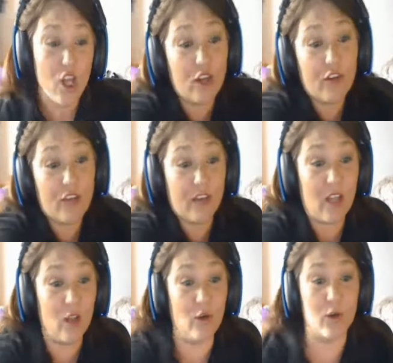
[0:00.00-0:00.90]
Look for
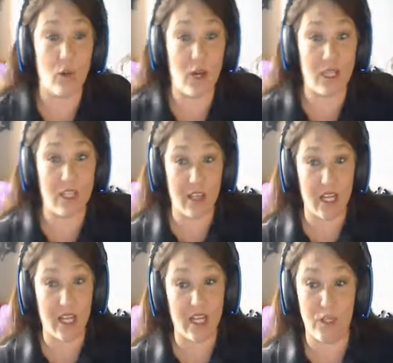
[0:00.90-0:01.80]
that logo right there,
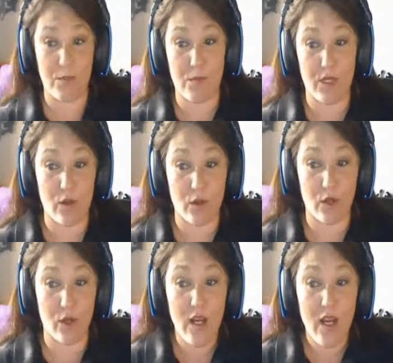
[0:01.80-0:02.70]
that A G P
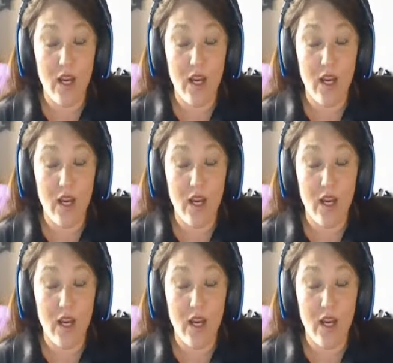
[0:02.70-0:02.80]
logo.